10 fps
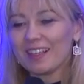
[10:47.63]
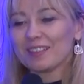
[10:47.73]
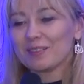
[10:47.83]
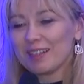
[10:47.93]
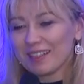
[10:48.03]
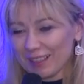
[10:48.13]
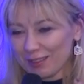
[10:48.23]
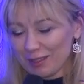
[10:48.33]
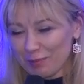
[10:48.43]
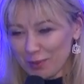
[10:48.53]
So I'll get
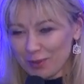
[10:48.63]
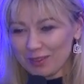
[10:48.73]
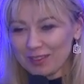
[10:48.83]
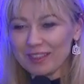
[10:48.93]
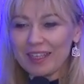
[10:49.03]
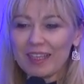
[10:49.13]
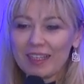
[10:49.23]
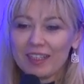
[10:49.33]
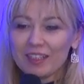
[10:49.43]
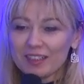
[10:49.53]
to the point.
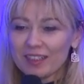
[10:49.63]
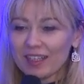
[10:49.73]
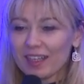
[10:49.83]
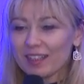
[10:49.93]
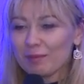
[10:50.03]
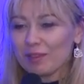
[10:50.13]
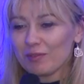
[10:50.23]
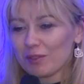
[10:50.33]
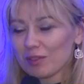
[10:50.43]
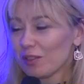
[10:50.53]
Learning Academy
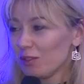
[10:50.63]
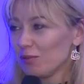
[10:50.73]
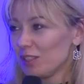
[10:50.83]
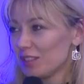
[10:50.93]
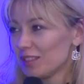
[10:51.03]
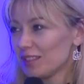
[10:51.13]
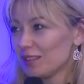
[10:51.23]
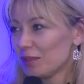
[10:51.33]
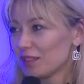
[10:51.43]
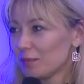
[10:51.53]
for Coal Regions
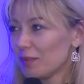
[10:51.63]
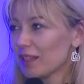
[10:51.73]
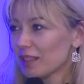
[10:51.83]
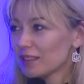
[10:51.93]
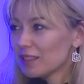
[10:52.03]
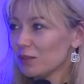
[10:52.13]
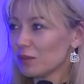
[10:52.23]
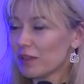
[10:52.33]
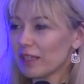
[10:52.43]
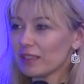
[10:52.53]
in Western Balkans and
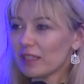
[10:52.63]
Ukraine.